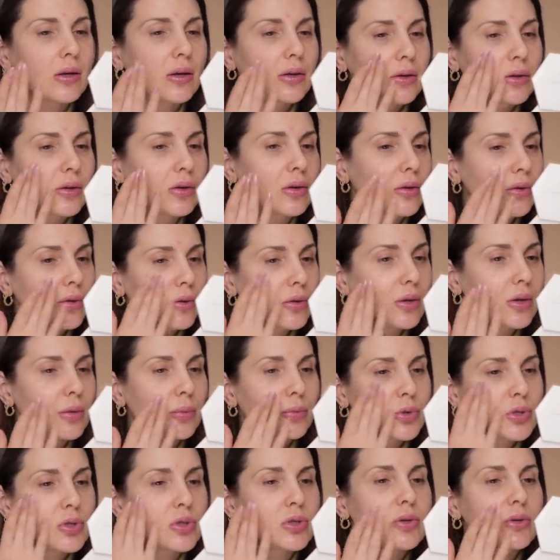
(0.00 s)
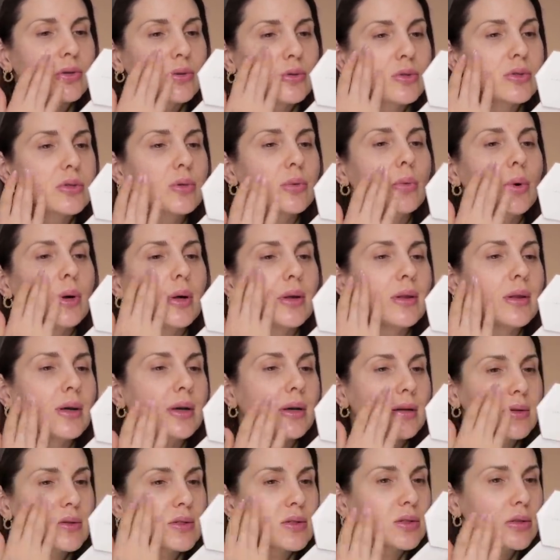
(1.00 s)
you know, you could choose the one
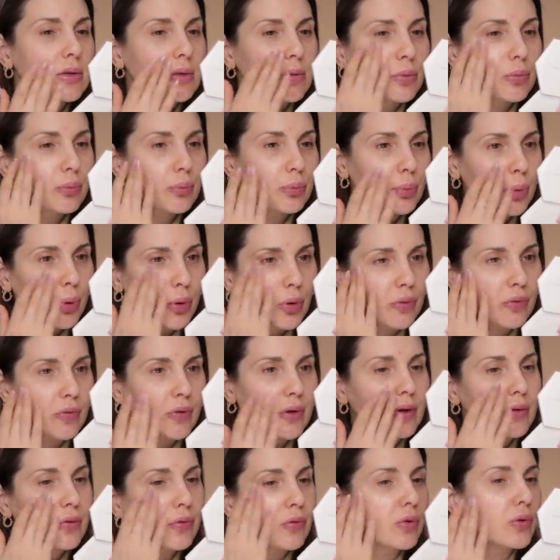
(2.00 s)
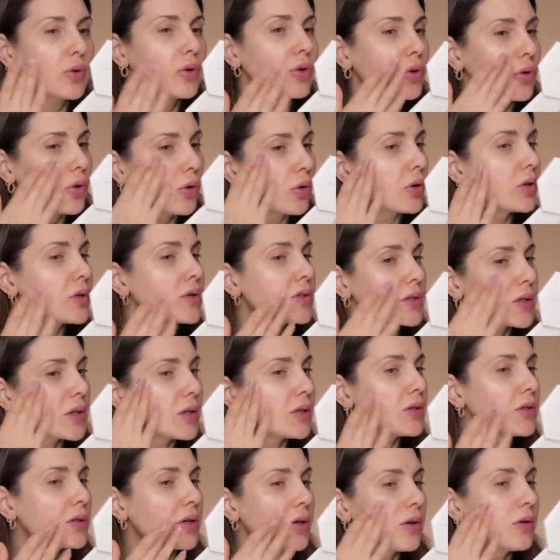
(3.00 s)
that is perfect for your
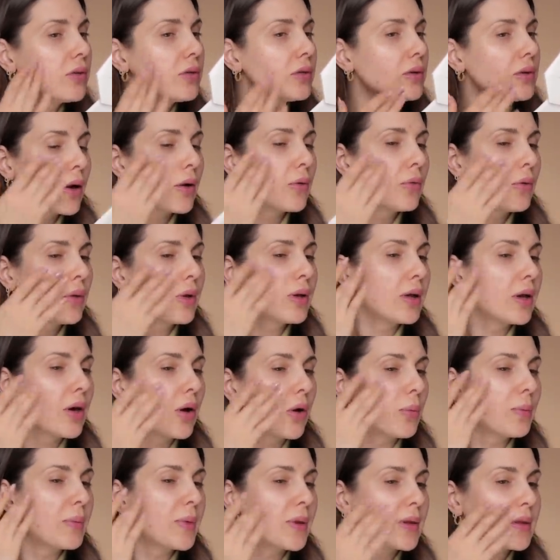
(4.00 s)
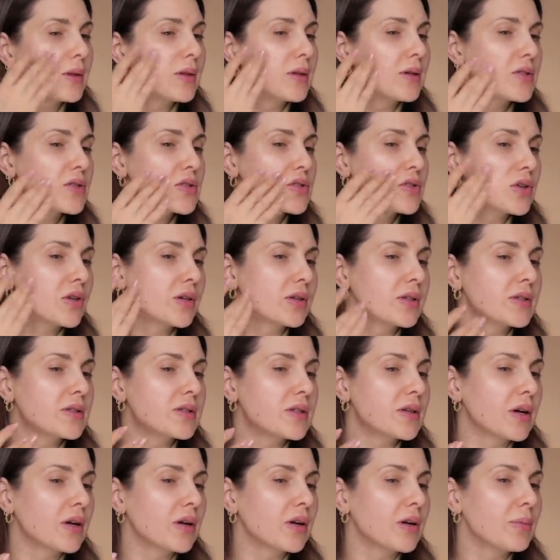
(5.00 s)
skin tone. I really hope that this shirt's
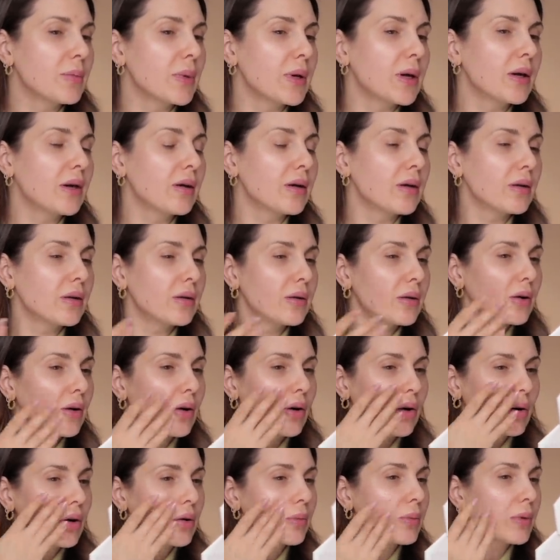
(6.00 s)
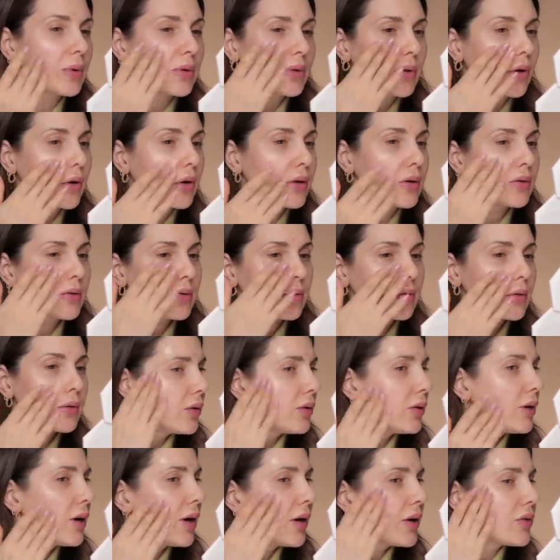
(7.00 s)
not gonna make a horrible noise.
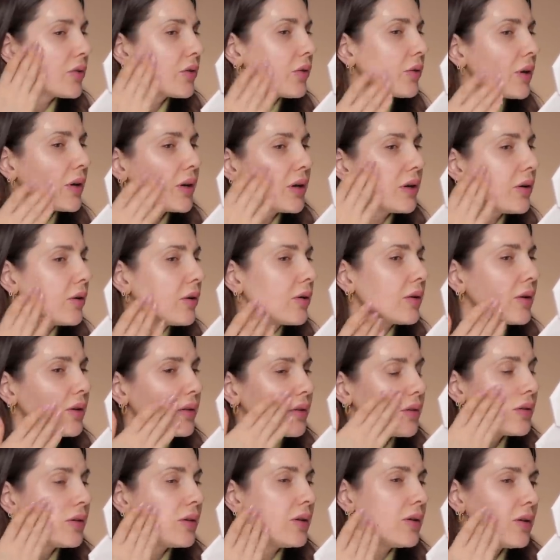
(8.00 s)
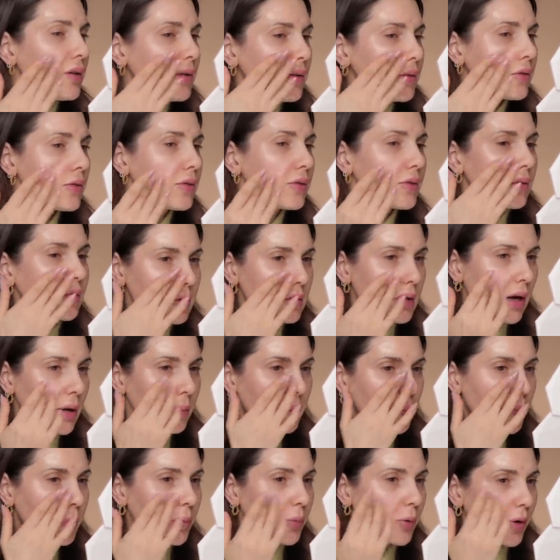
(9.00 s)
You guys already know that these
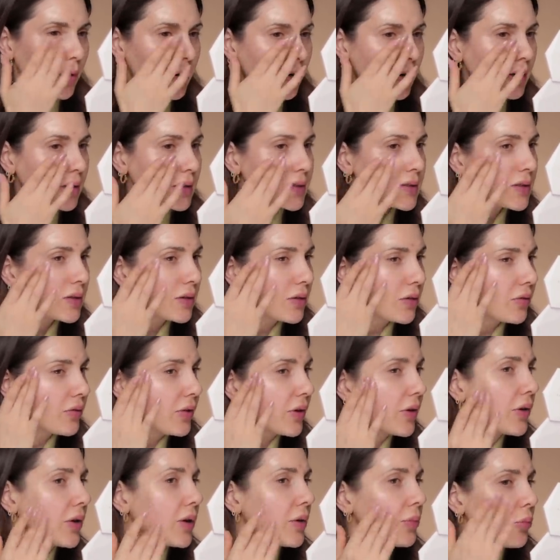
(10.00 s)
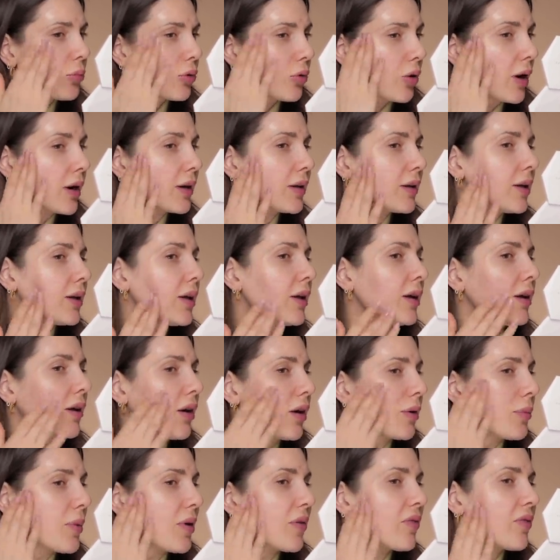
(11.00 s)
type of products that are very brightening
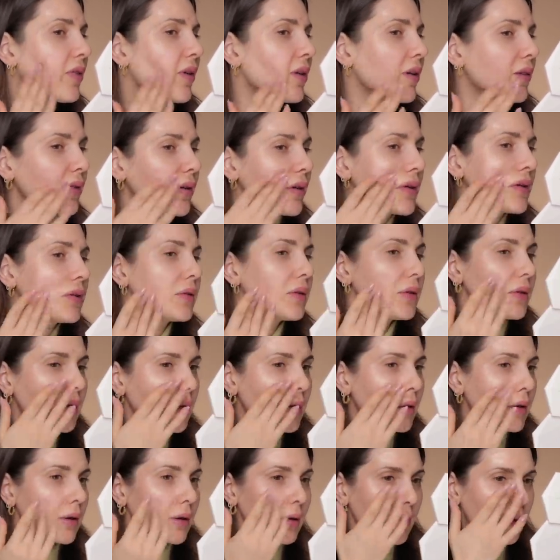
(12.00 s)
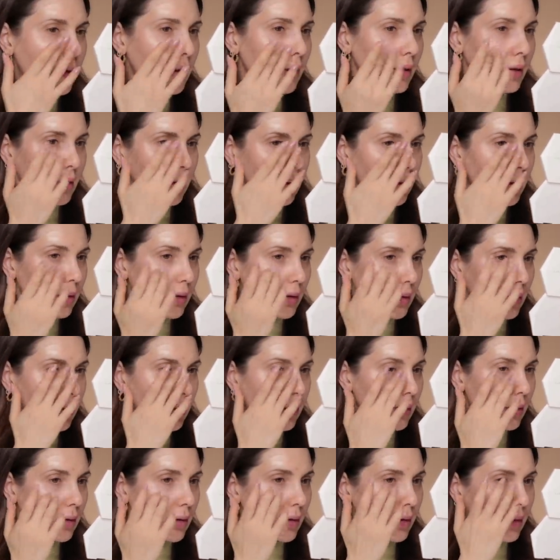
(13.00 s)
are my favorite. I mean, honestly, whenever I
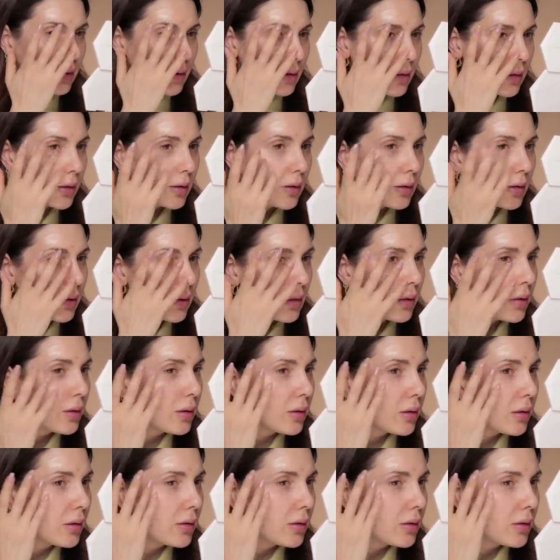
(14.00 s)
do my makeup, I want